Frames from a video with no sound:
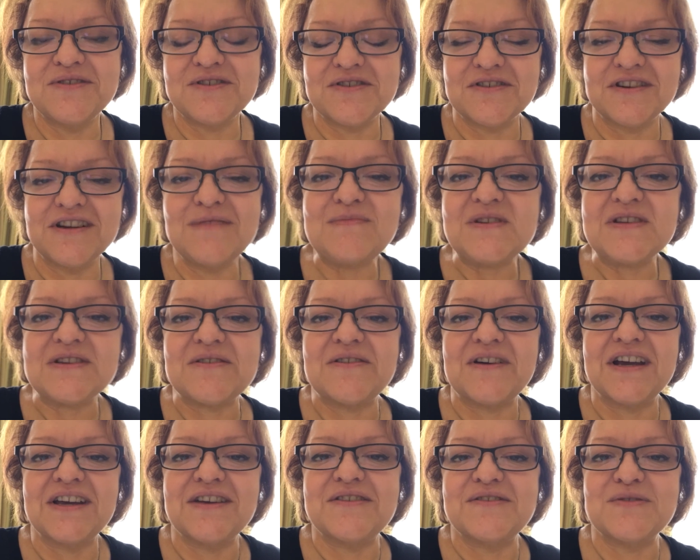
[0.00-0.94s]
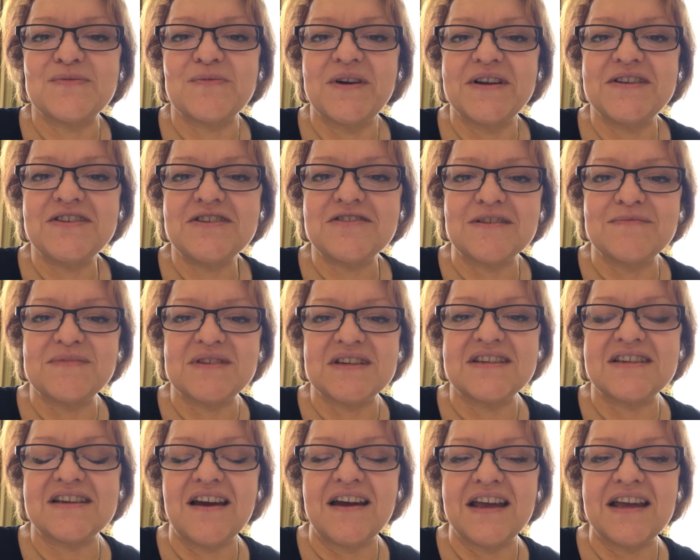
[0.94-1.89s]
strips. So I use one strip to
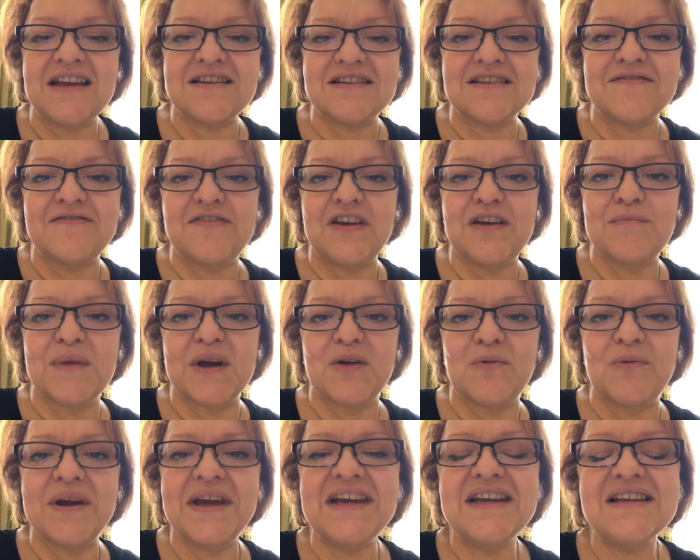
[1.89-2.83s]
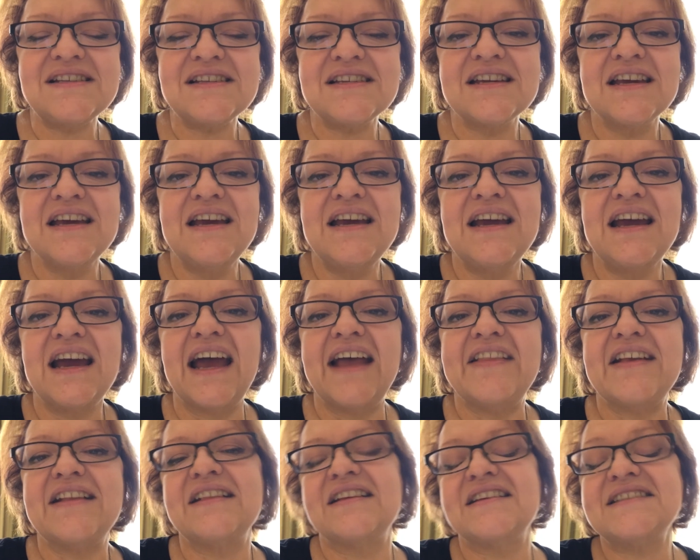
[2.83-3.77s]
tie it to fit my waist,
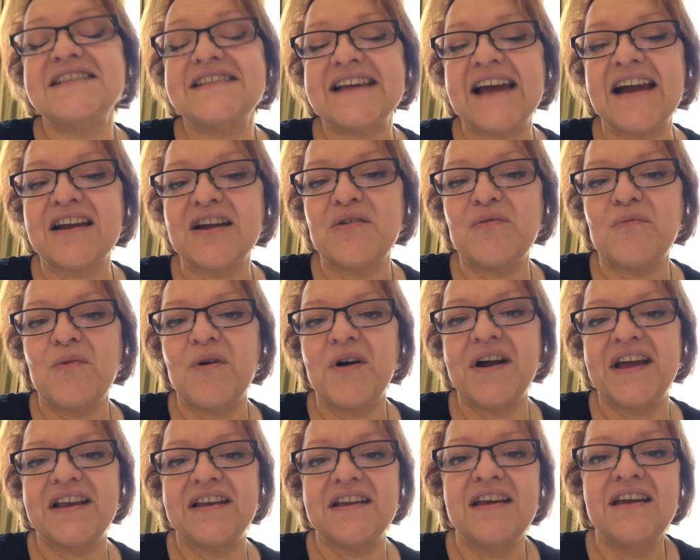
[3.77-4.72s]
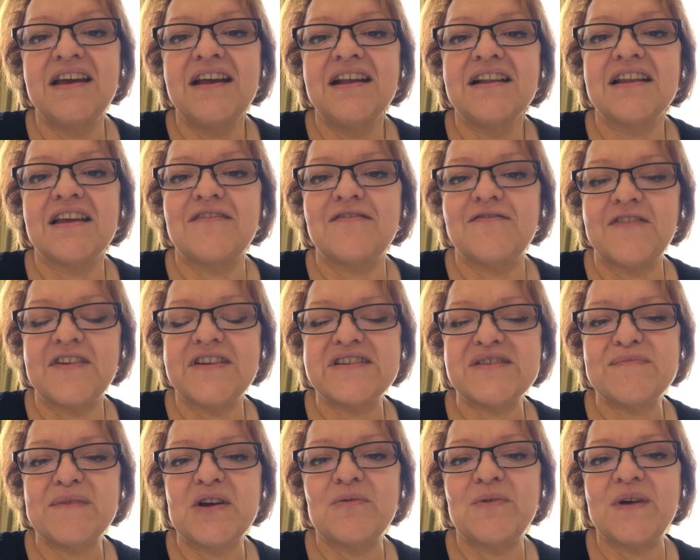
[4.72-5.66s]
and then the second one that
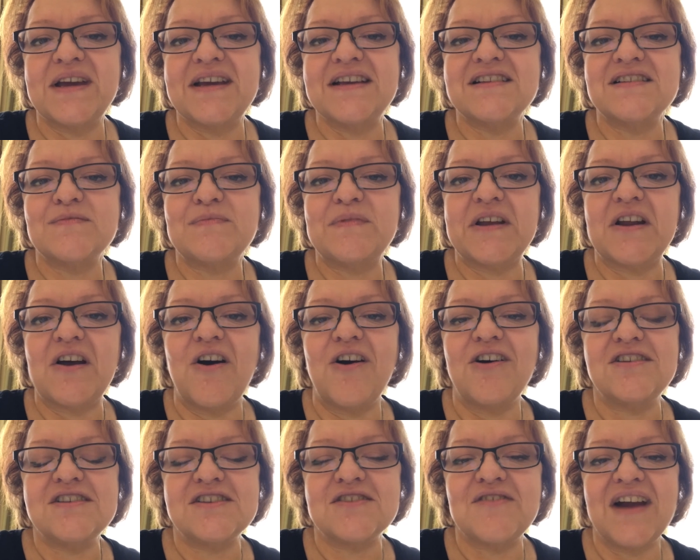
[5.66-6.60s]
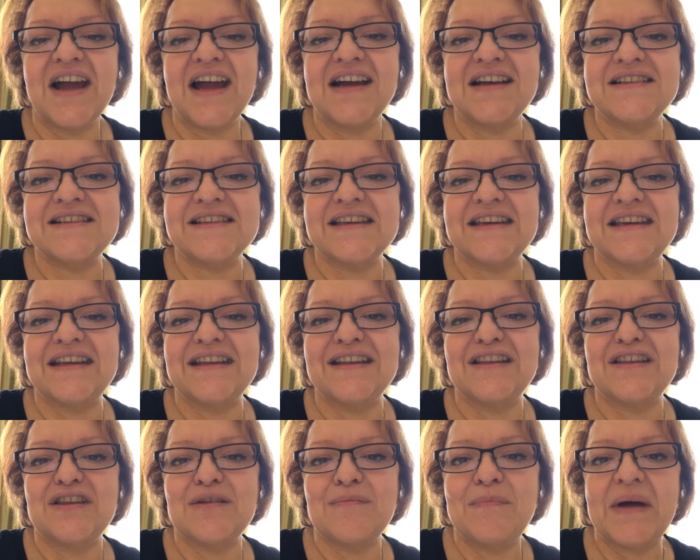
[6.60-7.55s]
fits my waist but also has
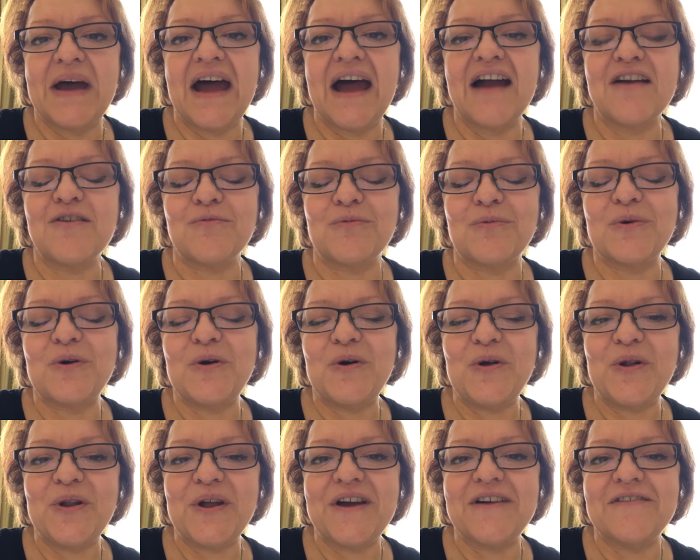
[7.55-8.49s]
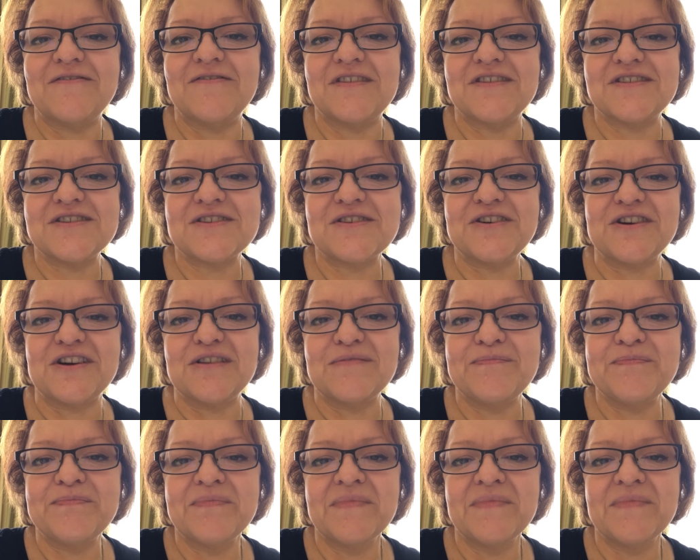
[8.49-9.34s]
in the back roll of the skirt.